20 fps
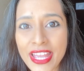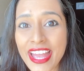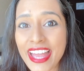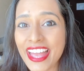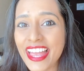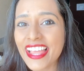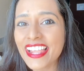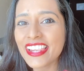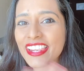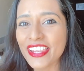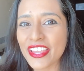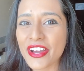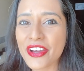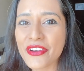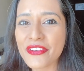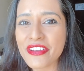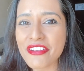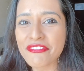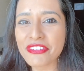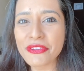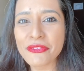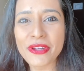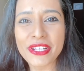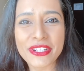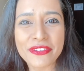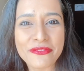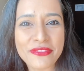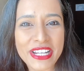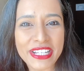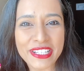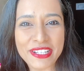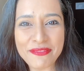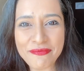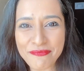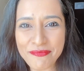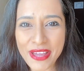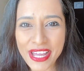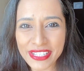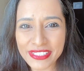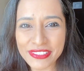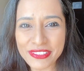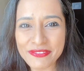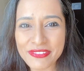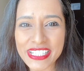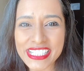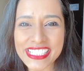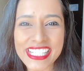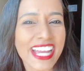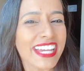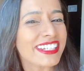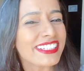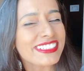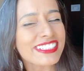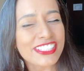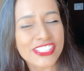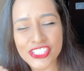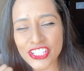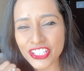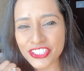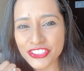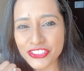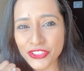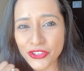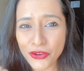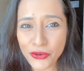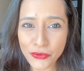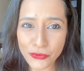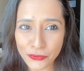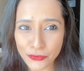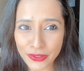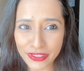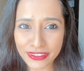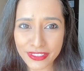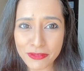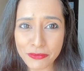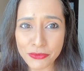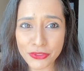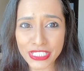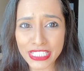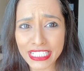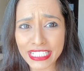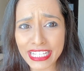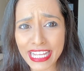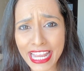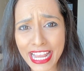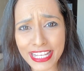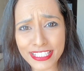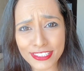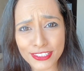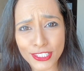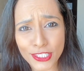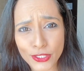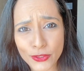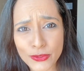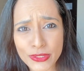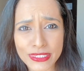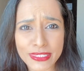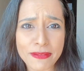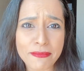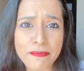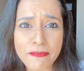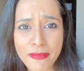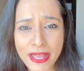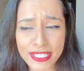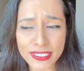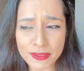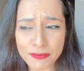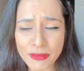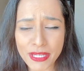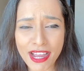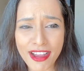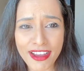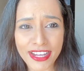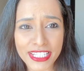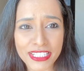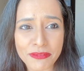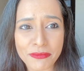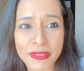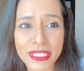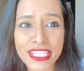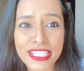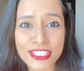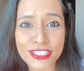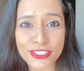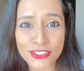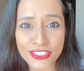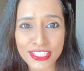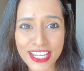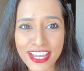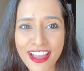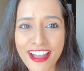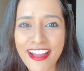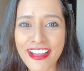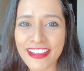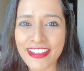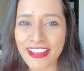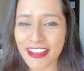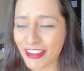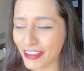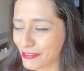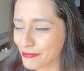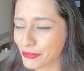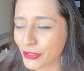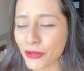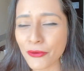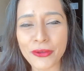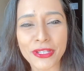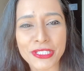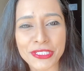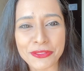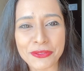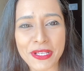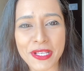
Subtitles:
Hello everyone and welcome back to my channel Just Go with Amreen. Excuse the mess behind me. Today I am going to